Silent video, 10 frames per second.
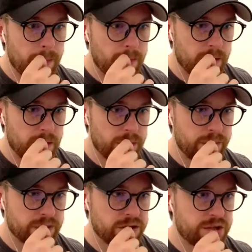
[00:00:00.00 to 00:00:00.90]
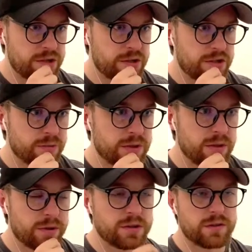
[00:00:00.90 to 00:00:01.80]
I'm gonna build a church as
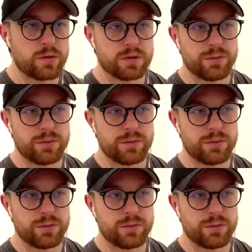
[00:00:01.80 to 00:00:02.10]
well because, of course,